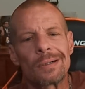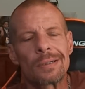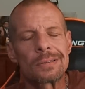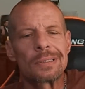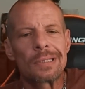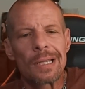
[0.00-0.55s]

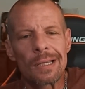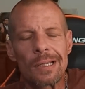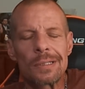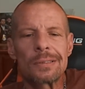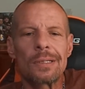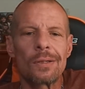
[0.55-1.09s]
Today
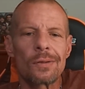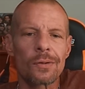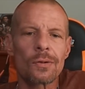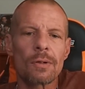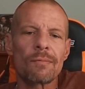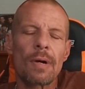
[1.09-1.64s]
is the
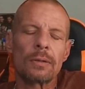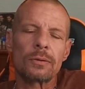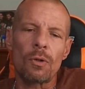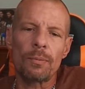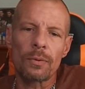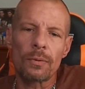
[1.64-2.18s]
3rd of
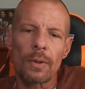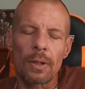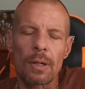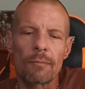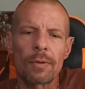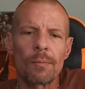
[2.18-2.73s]
October, and
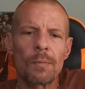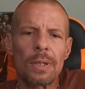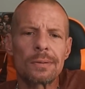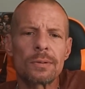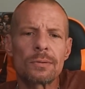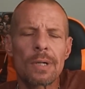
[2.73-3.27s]
I've
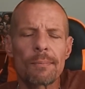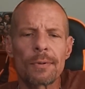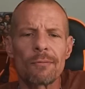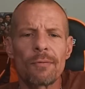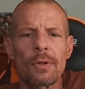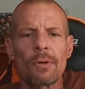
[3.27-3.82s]
committed to dropping a
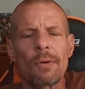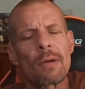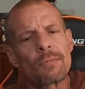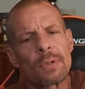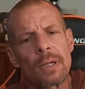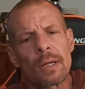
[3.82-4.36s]
video
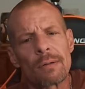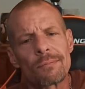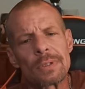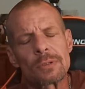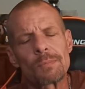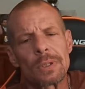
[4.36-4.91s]
every day of
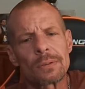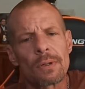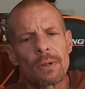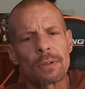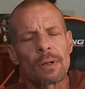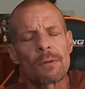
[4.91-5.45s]
this month
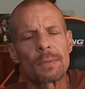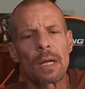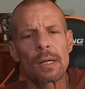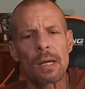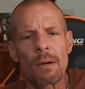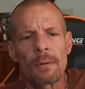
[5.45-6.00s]
on the Homie
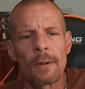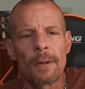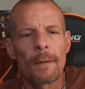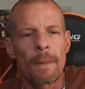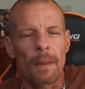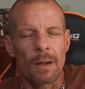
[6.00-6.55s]
Hangout.
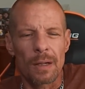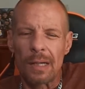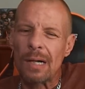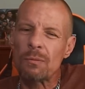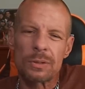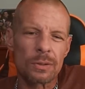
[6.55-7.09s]
And
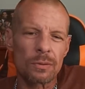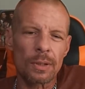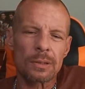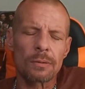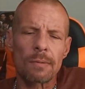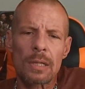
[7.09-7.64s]
I will still
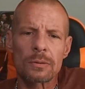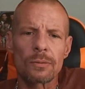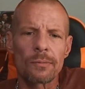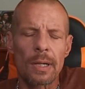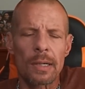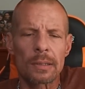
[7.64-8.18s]
get to Radical
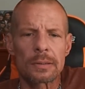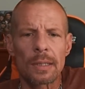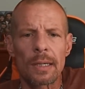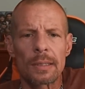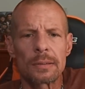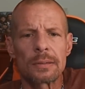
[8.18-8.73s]
Reacts
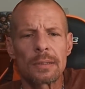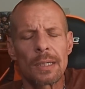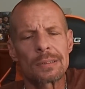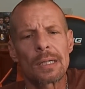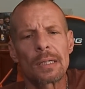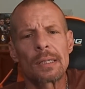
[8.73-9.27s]
as
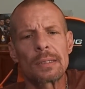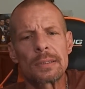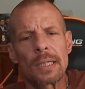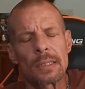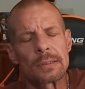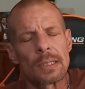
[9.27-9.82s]
I get a
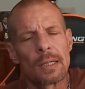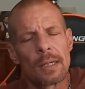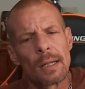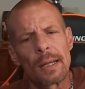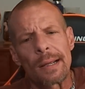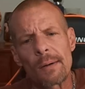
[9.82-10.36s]
chance.
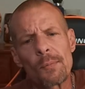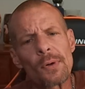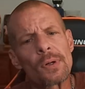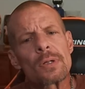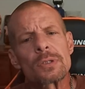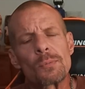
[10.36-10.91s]
And I'm
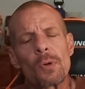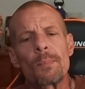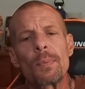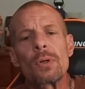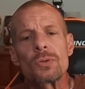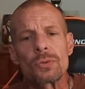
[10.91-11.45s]
working on some more
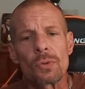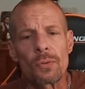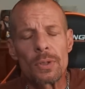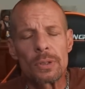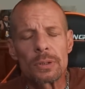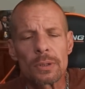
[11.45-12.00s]
bigger
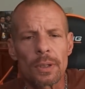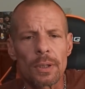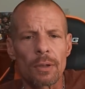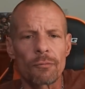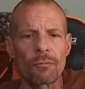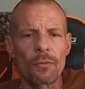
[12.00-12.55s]
stories
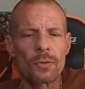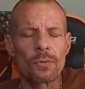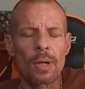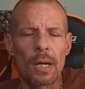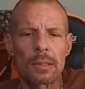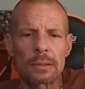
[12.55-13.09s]
for you
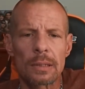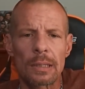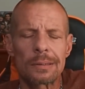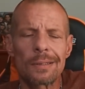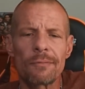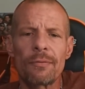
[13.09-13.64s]
guys. I
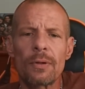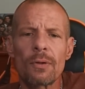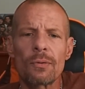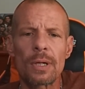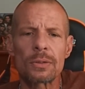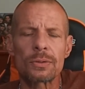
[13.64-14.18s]
did a video
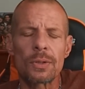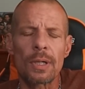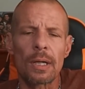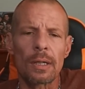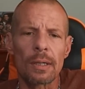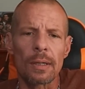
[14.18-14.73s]

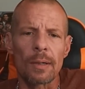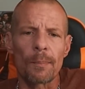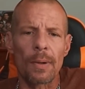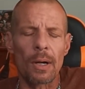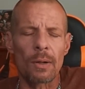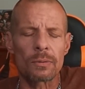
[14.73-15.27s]
yesterday
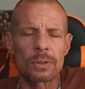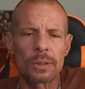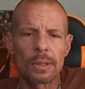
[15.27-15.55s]
about